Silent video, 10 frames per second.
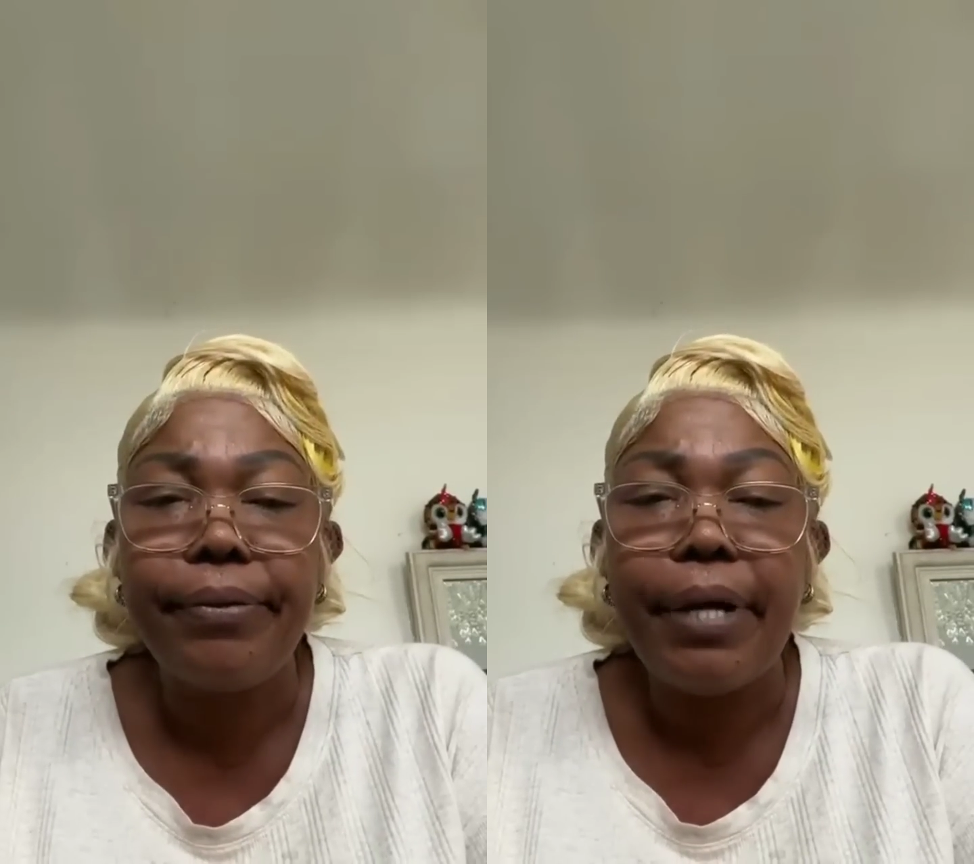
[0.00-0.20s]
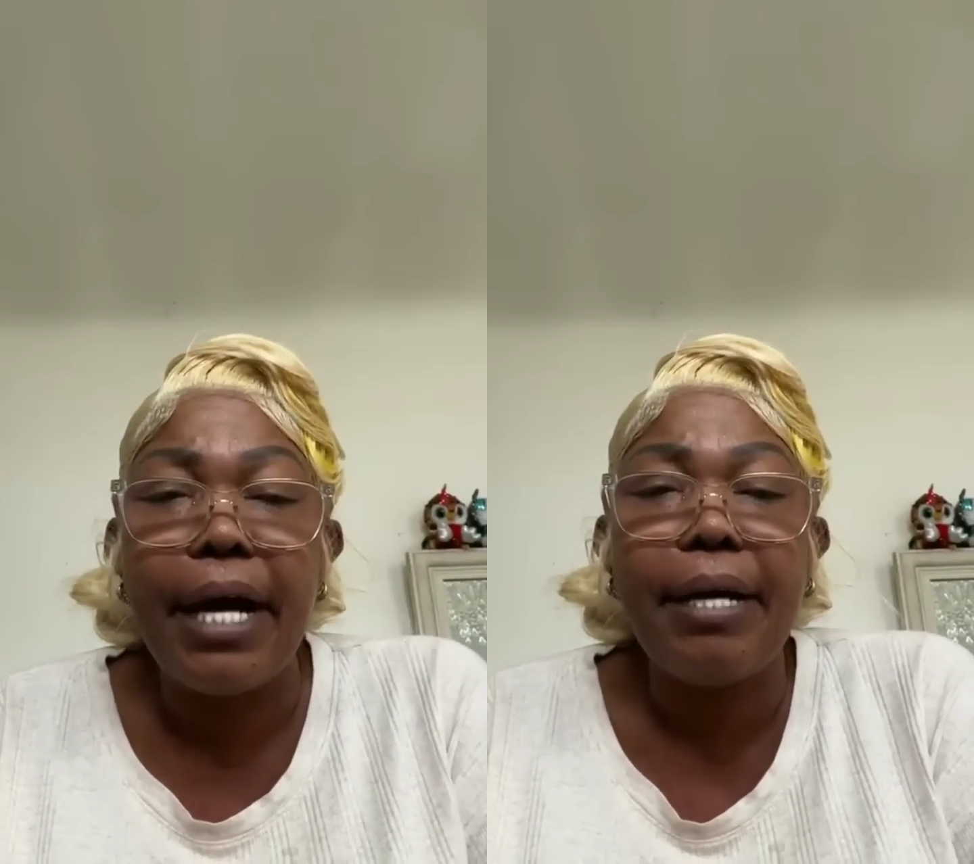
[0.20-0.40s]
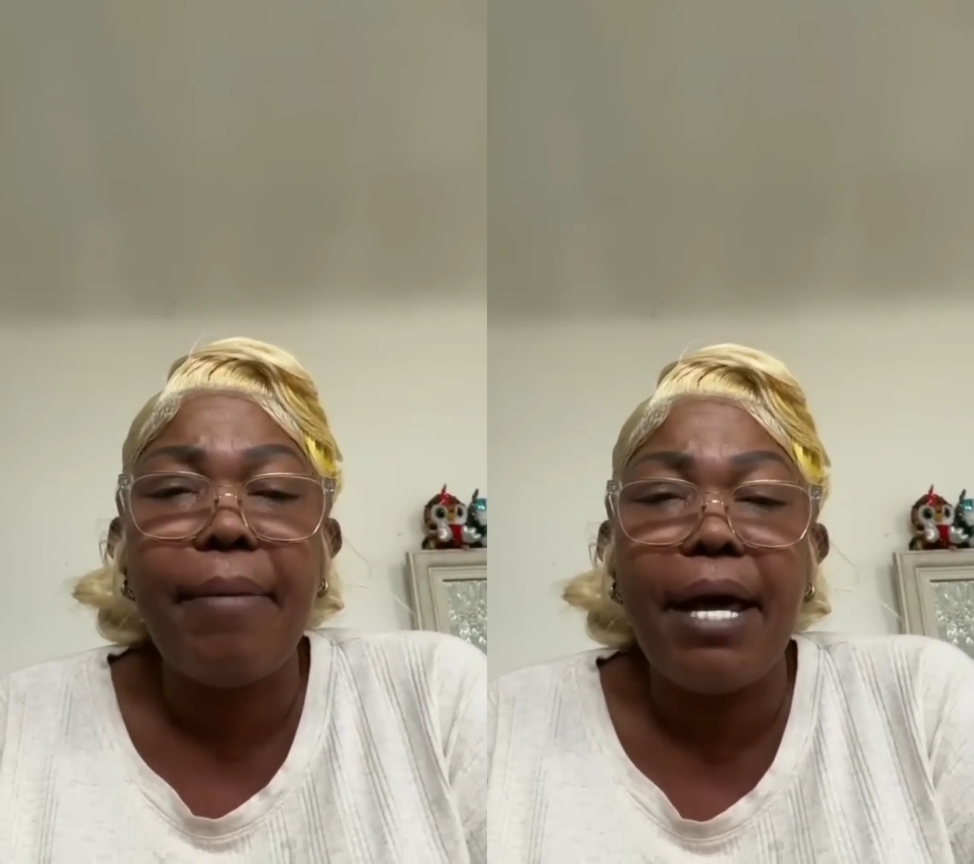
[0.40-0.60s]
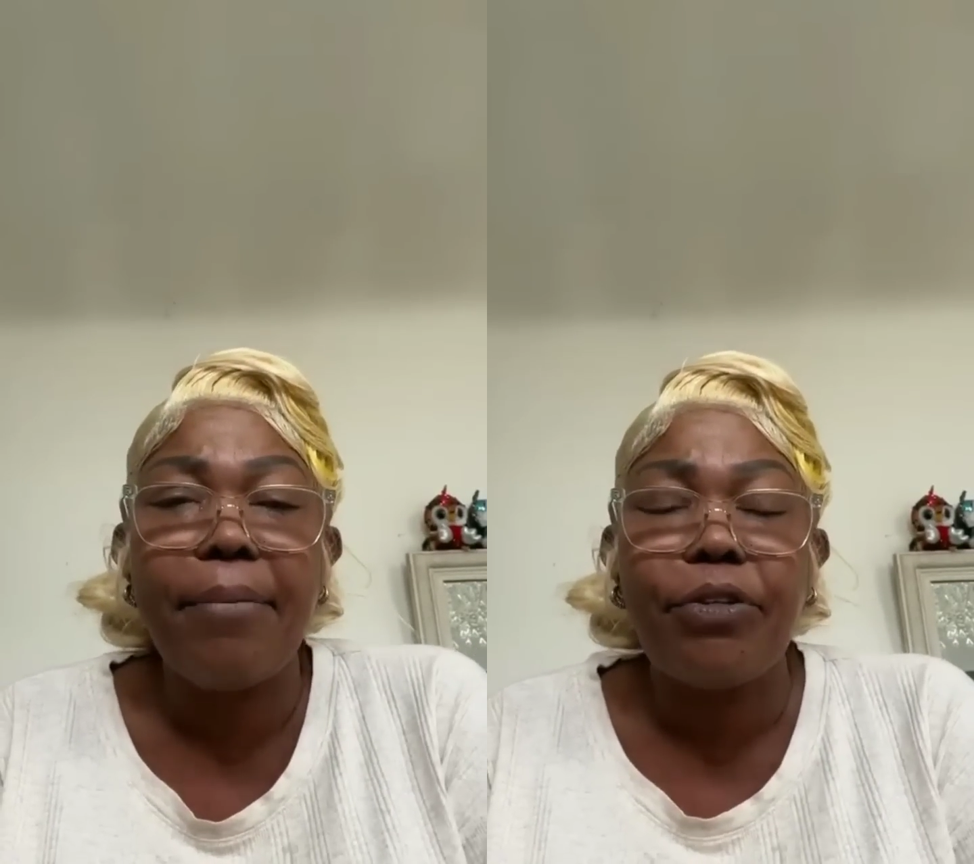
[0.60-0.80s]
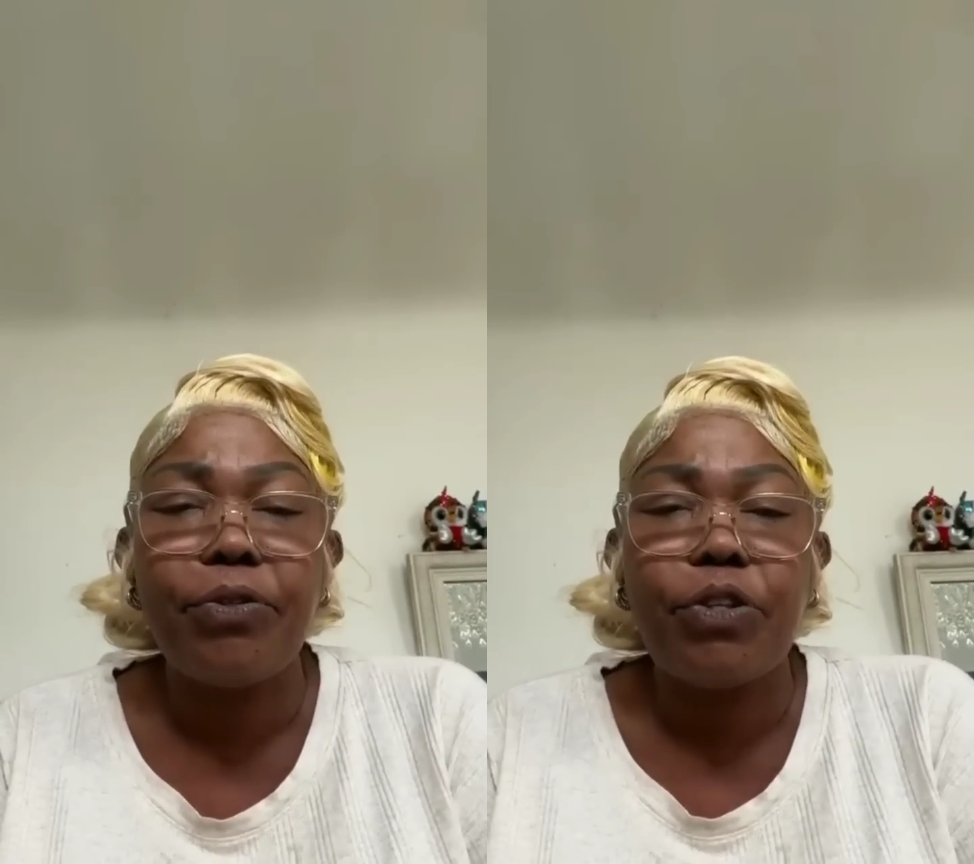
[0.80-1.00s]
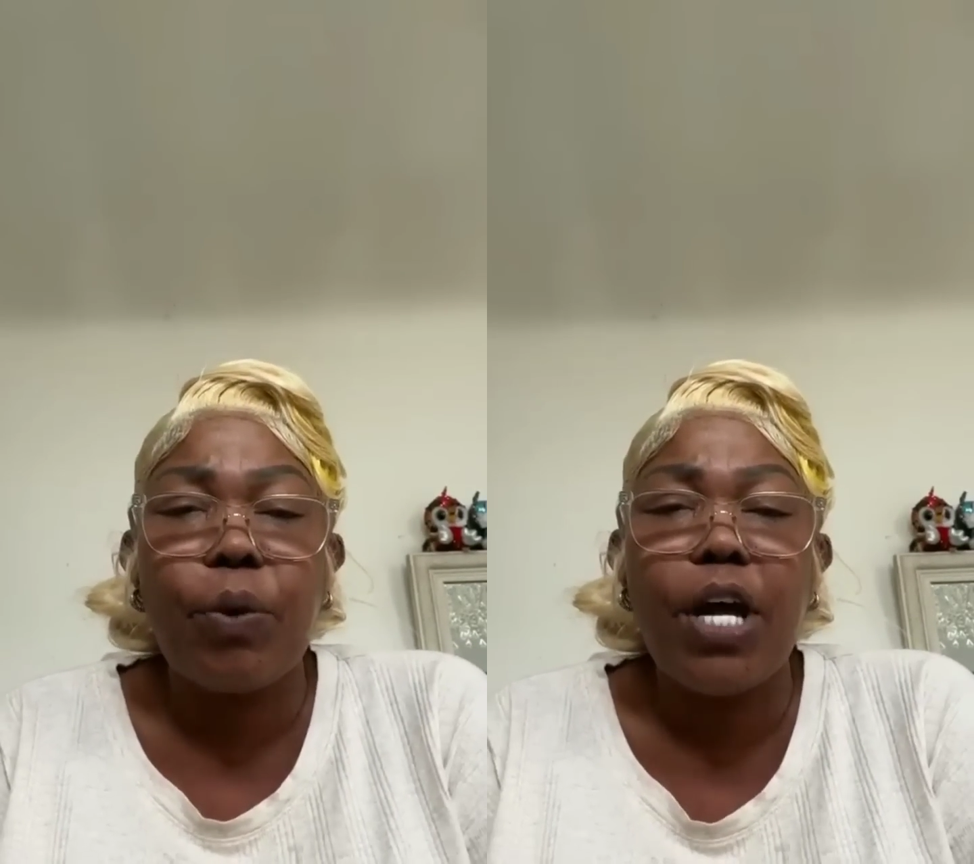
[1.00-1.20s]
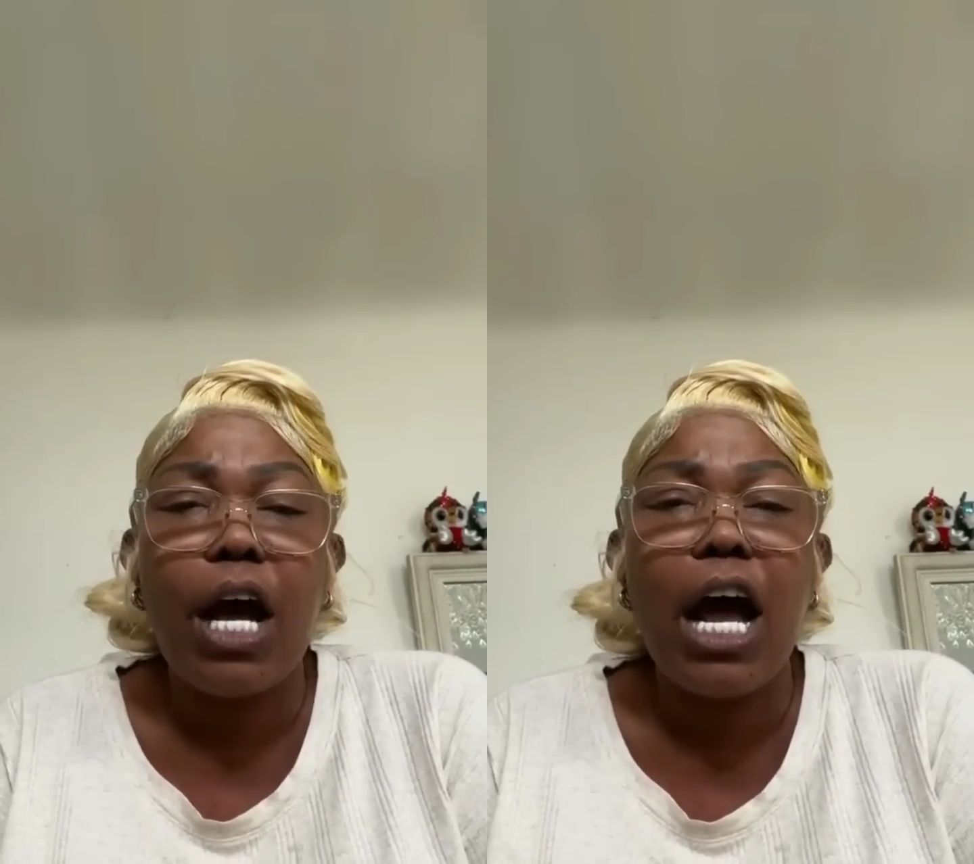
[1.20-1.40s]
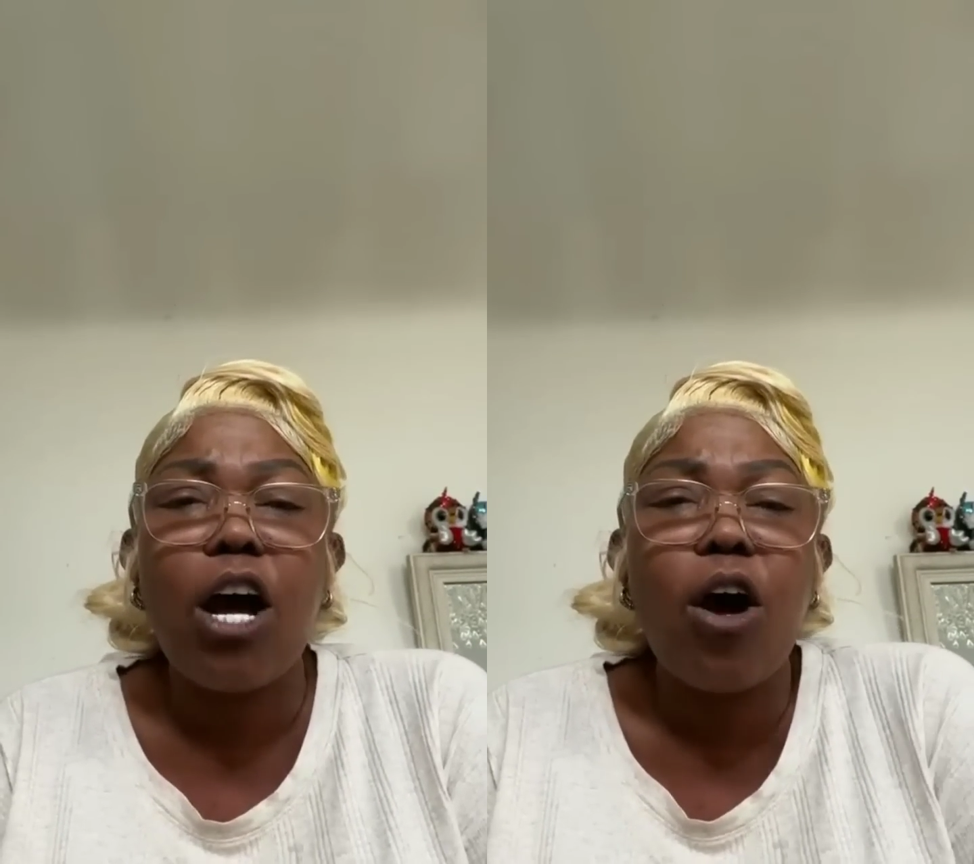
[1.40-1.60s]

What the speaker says: And him let me choose. So where you gonna